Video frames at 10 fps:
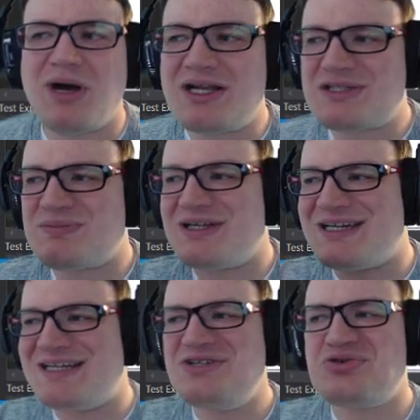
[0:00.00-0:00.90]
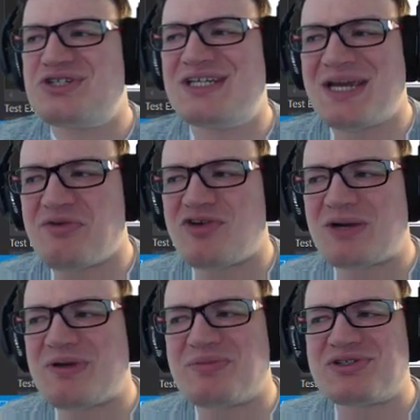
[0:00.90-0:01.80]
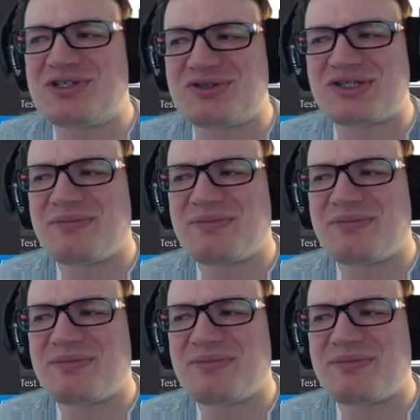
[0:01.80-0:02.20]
bots play an interesting game of rock, paper, scissors.